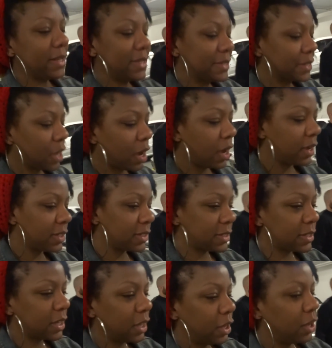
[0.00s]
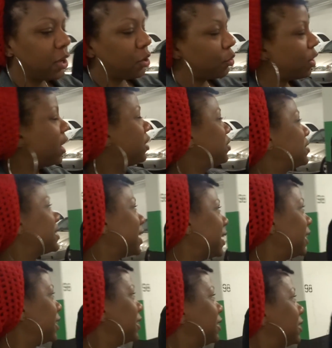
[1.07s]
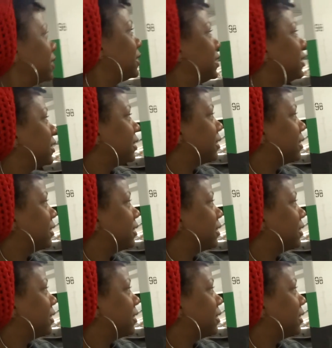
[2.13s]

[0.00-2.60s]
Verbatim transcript: He's got, how do you say it?